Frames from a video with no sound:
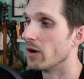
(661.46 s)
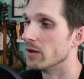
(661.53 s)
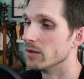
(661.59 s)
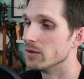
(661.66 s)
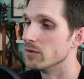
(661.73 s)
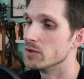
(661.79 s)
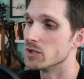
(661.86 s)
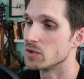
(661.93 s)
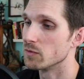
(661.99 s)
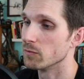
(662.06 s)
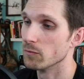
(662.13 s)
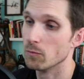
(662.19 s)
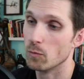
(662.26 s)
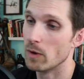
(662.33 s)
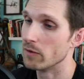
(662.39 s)
on. And you just
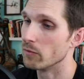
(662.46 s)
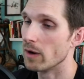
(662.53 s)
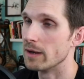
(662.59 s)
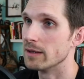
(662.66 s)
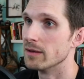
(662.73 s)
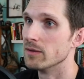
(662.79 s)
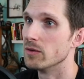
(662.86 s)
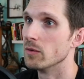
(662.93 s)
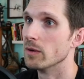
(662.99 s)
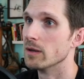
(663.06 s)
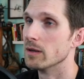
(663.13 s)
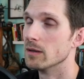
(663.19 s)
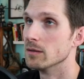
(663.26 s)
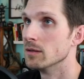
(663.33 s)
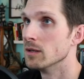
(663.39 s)
went right into it,
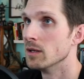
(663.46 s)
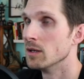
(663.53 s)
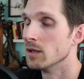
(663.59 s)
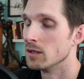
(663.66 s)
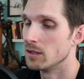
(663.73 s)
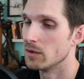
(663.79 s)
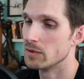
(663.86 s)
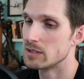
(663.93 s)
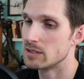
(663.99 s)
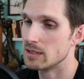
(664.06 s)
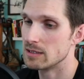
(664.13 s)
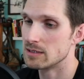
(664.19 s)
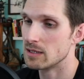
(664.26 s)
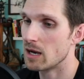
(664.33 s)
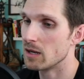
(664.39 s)
and you know it's
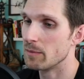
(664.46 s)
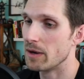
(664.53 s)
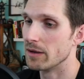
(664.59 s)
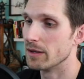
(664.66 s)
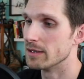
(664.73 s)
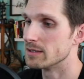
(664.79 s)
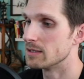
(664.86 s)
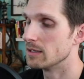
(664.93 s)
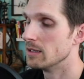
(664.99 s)
it's not about us.